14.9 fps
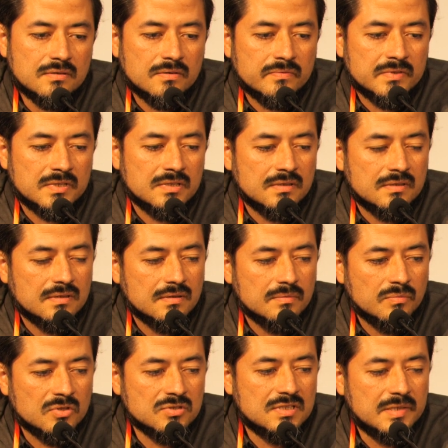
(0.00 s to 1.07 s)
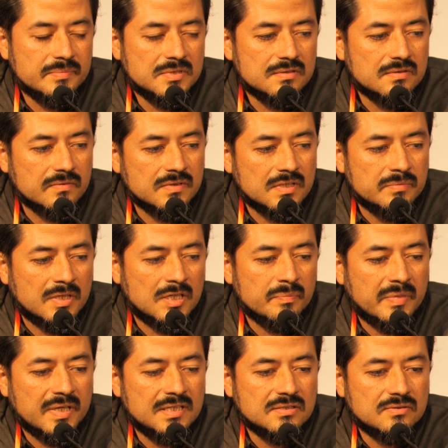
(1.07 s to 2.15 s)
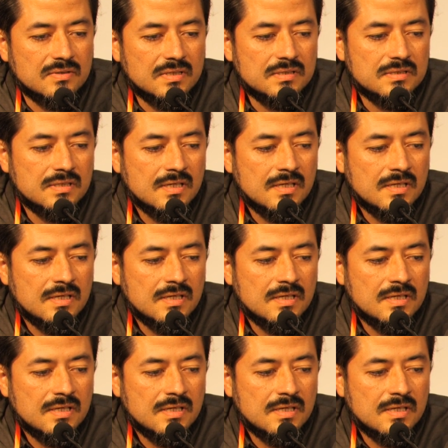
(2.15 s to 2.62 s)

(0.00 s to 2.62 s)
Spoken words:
of the Muslims of the Iberian Peninsula.